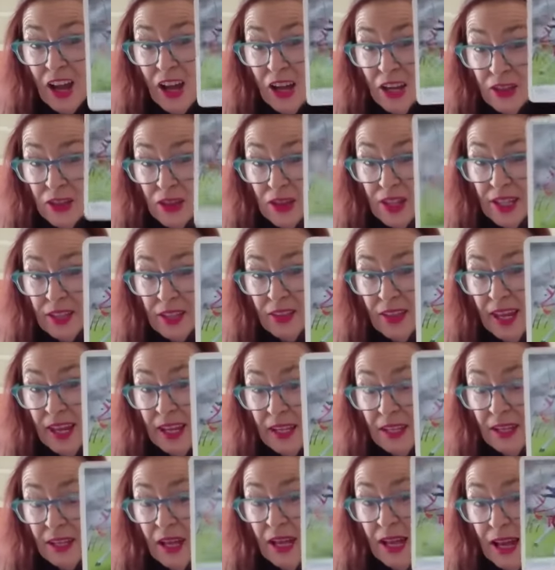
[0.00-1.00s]
I think
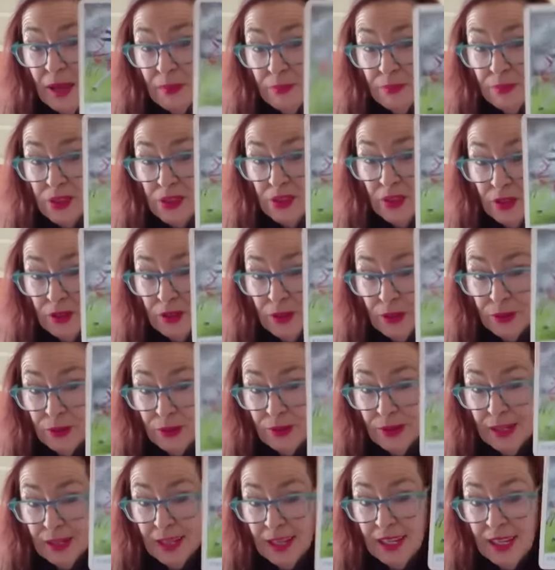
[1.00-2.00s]
they
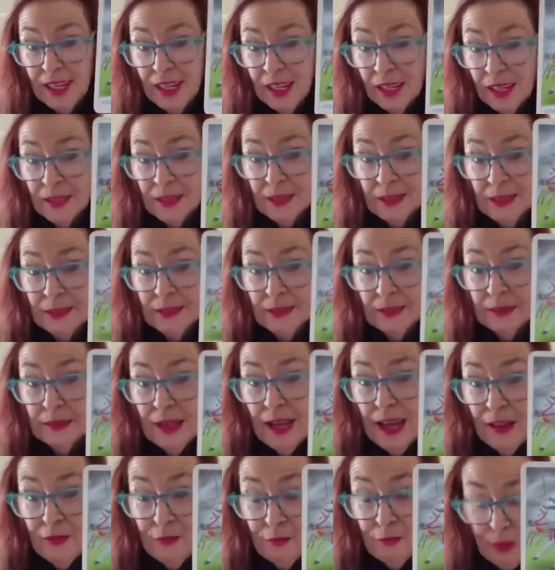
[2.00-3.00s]
absolutely
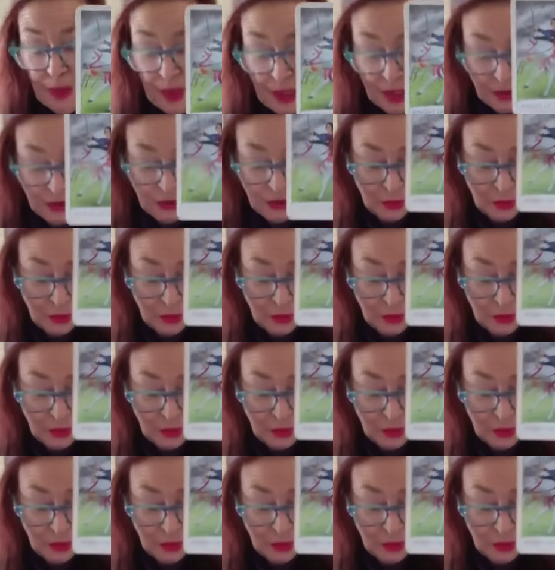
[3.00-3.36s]
have been